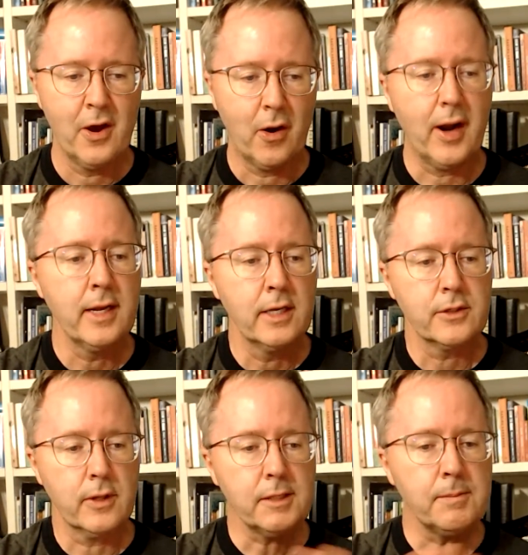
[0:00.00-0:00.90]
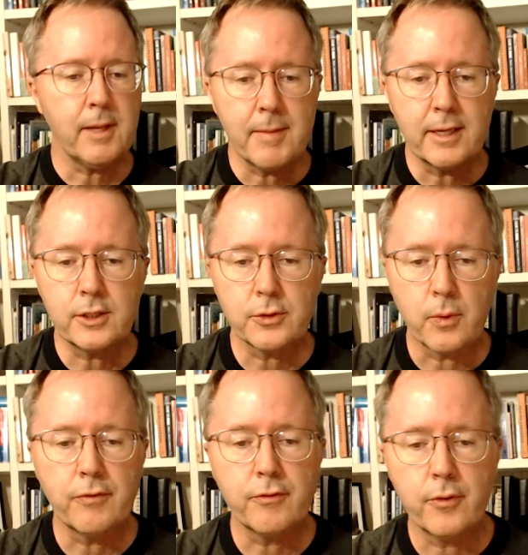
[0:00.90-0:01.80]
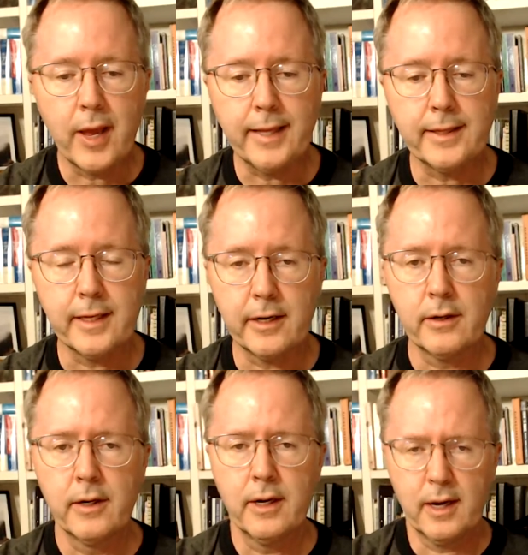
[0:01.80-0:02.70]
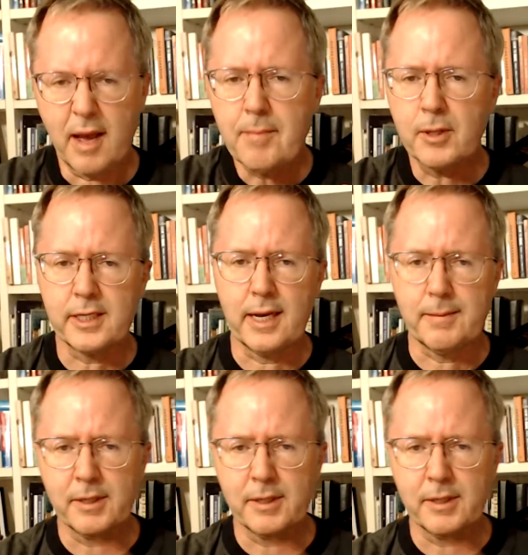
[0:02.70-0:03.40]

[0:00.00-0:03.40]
All right, so let's play measures 1 through 8 there a couple of times.